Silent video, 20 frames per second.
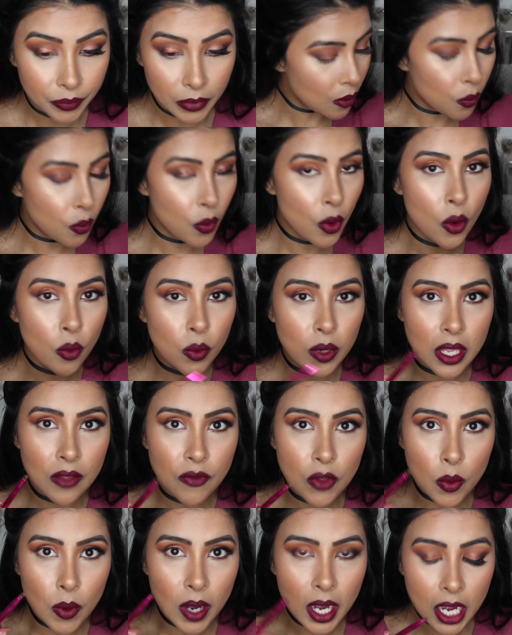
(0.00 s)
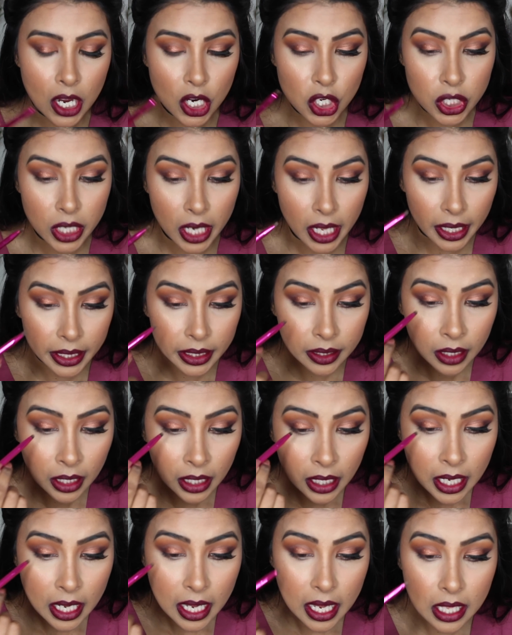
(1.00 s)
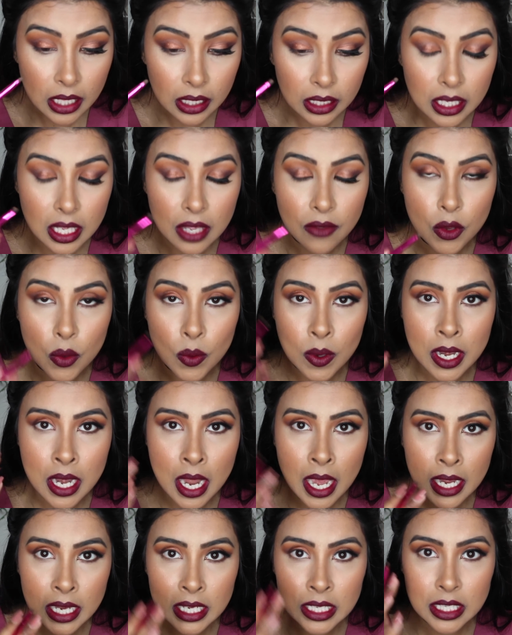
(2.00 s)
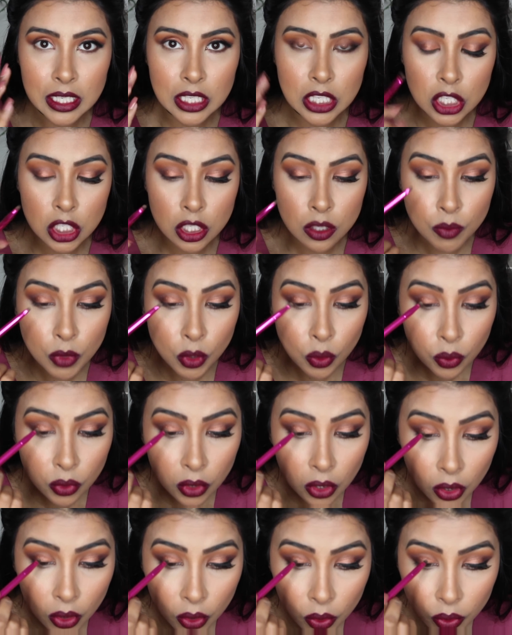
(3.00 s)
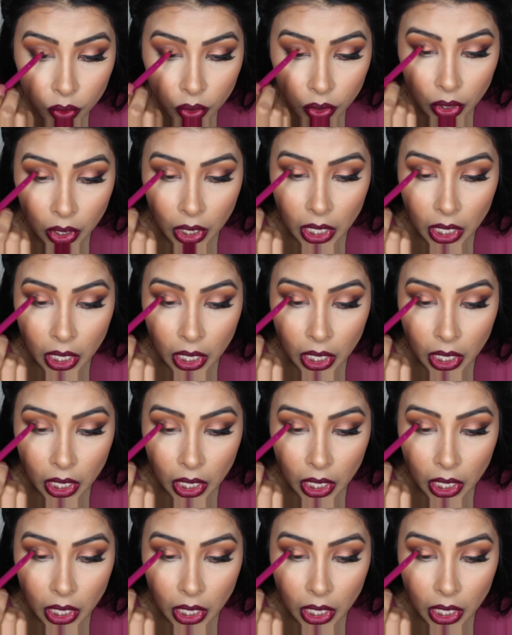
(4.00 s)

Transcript: It won't give you a harsh line, it'll give you a nice smooth look,